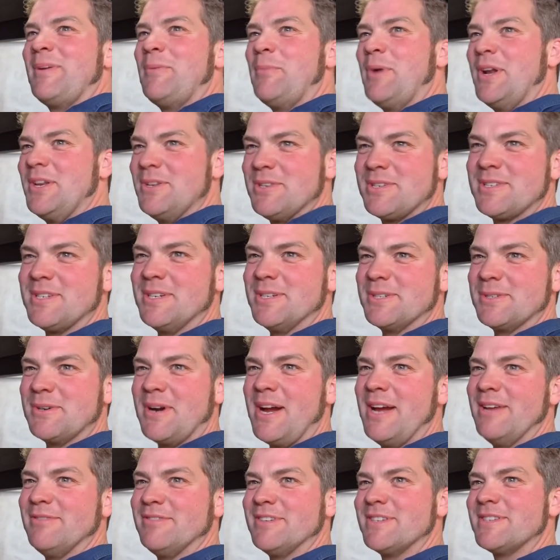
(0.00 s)
when you're still
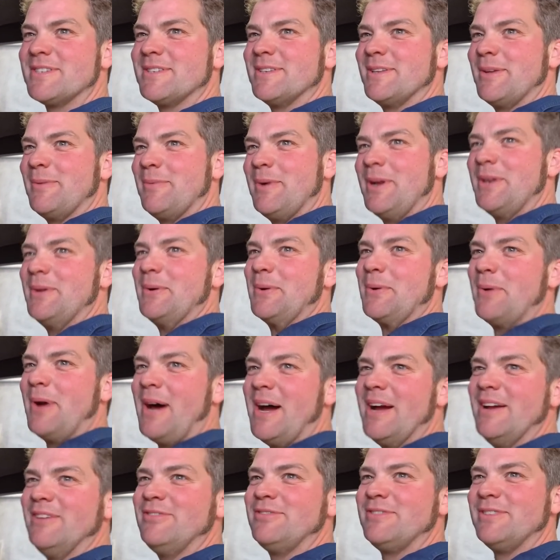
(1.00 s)
driving so that when you
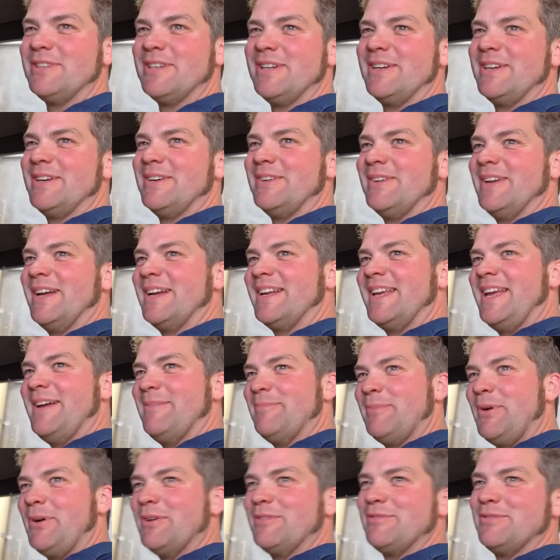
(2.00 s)
arrive, you can go like,
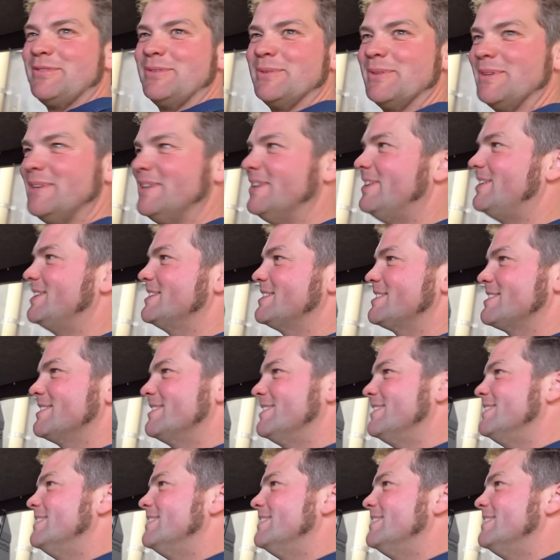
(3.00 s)
yeah, hot food, nice.